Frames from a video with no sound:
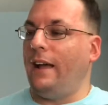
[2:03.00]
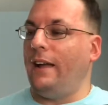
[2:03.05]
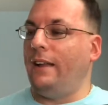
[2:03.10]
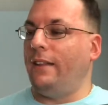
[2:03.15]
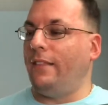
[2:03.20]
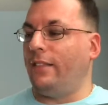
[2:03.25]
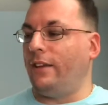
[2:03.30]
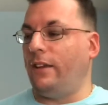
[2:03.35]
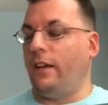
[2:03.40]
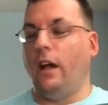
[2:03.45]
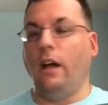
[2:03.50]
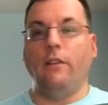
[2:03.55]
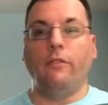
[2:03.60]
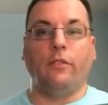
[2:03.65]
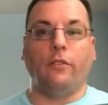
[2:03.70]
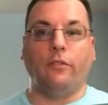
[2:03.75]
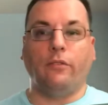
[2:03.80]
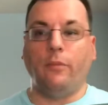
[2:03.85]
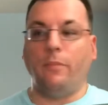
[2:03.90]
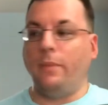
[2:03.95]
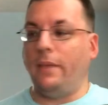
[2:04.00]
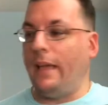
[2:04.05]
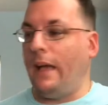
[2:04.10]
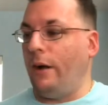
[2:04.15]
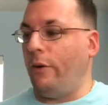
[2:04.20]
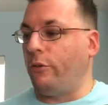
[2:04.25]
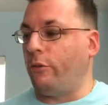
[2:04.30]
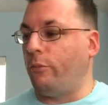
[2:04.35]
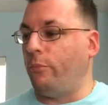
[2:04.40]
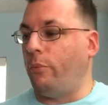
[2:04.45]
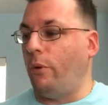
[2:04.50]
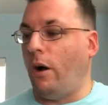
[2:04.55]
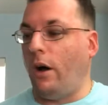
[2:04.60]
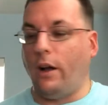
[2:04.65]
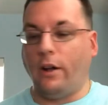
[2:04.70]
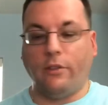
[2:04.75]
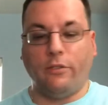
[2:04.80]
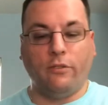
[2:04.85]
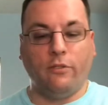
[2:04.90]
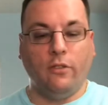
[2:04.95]
the cover from the outer
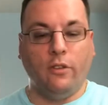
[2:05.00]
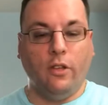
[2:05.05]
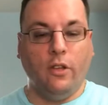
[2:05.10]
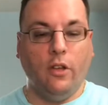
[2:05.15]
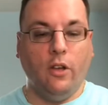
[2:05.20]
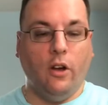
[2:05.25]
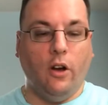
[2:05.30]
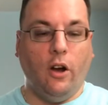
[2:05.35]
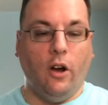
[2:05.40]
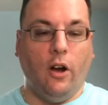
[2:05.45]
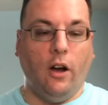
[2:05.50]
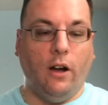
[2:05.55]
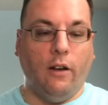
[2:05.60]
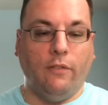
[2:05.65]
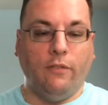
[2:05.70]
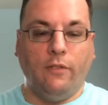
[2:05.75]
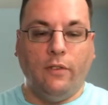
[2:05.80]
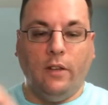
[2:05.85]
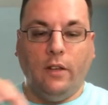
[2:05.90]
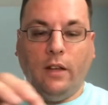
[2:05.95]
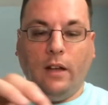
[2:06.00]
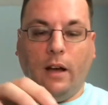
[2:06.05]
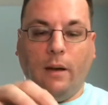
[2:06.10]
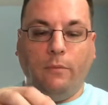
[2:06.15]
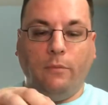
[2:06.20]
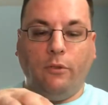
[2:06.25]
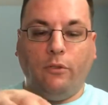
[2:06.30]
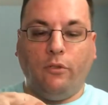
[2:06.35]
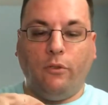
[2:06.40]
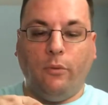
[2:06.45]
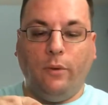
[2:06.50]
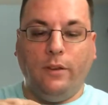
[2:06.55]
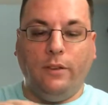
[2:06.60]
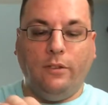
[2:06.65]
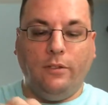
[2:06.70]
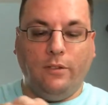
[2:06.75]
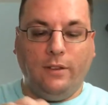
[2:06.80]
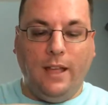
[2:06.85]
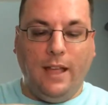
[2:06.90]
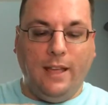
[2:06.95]
box off, I'm just going
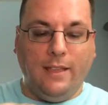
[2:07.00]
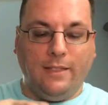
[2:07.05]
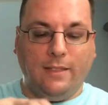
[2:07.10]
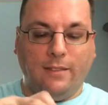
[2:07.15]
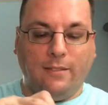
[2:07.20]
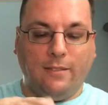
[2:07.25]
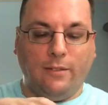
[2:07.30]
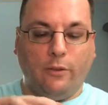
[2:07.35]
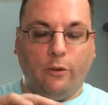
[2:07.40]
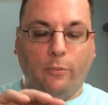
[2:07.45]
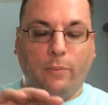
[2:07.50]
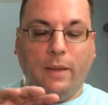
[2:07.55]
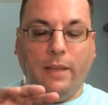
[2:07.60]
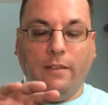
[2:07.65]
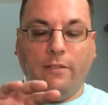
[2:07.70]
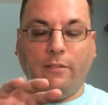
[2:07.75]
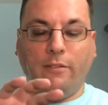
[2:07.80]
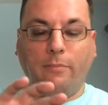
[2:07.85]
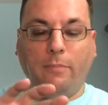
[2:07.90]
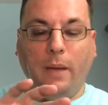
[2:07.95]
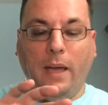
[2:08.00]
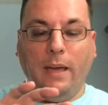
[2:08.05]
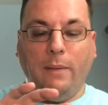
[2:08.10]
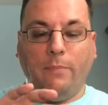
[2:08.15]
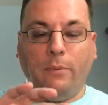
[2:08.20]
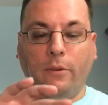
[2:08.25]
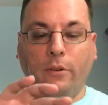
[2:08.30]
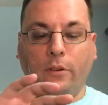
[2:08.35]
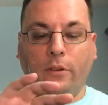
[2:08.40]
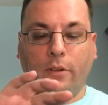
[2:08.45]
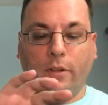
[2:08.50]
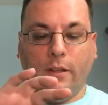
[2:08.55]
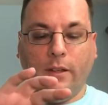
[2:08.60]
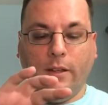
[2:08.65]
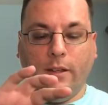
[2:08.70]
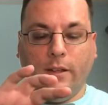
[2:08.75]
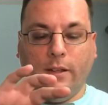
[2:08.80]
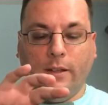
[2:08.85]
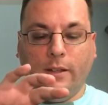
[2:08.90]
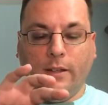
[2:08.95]
to take this little piece of paper
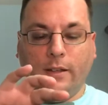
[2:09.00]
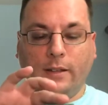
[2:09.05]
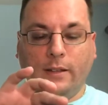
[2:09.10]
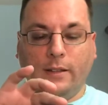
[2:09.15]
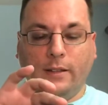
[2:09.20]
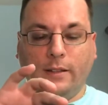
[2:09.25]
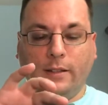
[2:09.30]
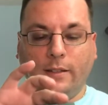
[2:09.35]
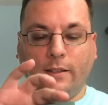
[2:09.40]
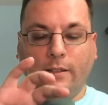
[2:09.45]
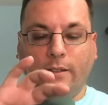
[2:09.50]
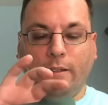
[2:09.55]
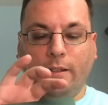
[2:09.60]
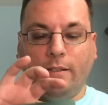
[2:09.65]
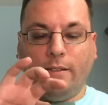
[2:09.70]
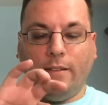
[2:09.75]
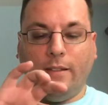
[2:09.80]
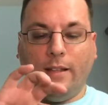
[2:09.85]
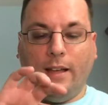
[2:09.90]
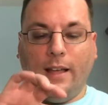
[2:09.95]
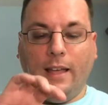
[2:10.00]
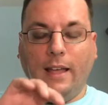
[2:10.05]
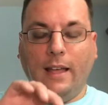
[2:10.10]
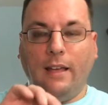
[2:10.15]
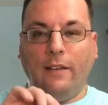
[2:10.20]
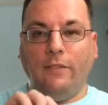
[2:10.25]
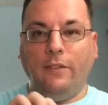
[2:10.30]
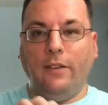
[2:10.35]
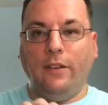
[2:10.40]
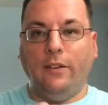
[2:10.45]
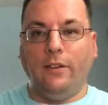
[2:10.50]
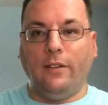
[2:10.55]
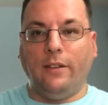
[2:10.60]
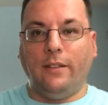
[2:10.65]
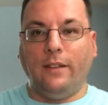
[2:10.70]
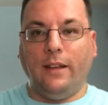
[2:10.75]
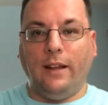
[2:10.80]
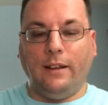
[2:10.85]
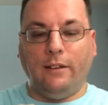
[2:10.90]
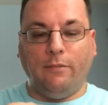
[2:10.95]
that I have here and
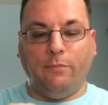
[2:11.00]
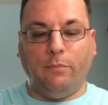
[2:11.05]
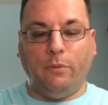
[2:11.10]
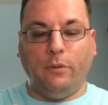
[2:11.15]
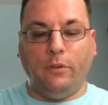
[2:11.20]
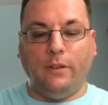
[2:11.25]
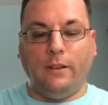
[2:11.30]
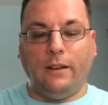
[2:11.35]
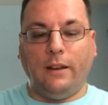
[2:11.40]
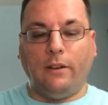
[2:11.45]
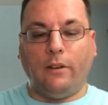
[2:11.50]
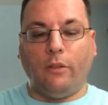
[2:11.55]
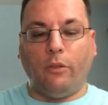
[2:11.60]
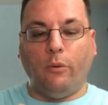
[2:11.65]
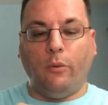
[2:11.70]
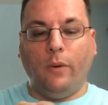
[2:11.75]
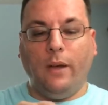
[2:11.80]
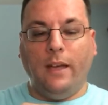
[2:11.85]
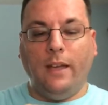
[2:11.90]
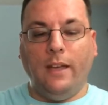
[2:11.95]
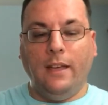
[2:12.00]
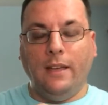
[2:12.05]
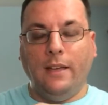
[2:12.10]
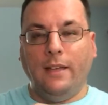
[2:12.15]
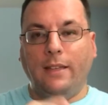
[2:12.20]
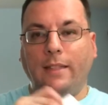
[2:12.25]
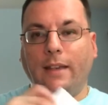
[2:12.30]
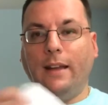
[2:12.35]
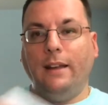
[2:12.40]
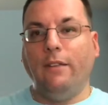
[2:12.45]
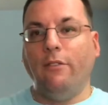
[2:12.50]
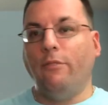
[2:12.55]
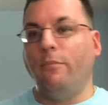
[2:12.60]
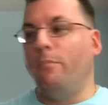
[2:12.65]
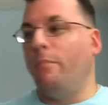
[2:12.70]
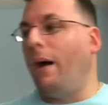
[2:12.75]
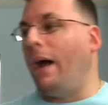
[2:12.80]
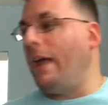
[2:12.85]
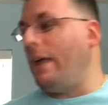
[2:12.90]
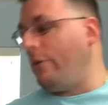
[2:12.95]
kind of pull it out of the way. That is
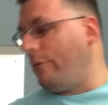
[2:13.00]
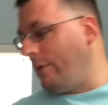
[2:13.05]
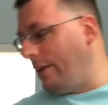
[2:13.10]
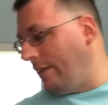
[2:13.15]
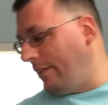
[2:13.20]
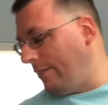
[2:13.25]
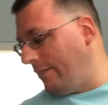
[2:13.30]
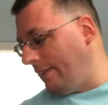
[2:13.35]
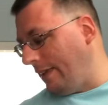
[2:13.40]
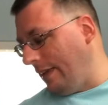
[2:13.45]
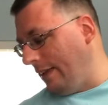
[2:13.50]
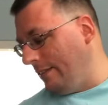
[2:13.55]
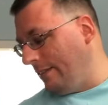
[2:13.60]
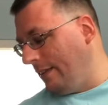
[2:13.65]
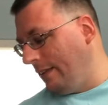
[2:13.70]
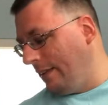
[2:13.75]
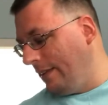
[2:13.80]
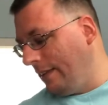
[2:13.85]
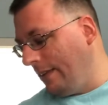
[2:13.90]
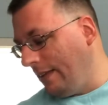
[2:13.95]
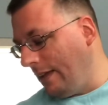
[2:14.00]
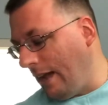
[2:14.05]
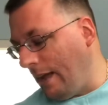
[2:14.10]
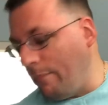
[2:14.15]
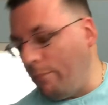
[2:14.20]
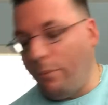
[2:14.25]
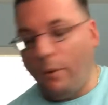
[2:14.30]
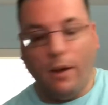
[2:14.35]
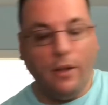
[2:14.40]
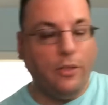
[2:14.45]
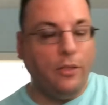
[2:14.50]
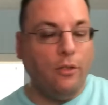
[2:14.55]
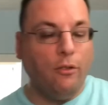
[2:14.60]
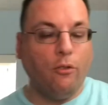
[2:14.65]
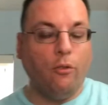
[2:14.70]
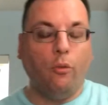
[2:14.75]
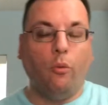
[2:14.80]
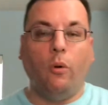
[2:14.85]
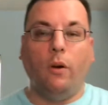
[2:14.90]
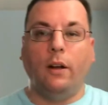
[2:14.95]
my receipt. I bought
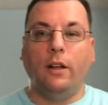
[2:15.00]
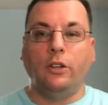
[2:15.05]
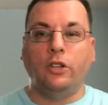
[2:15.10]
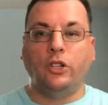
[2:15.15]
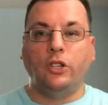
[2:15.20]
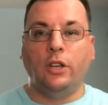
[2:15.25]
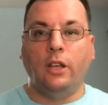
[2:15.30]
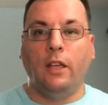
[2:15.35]
this watch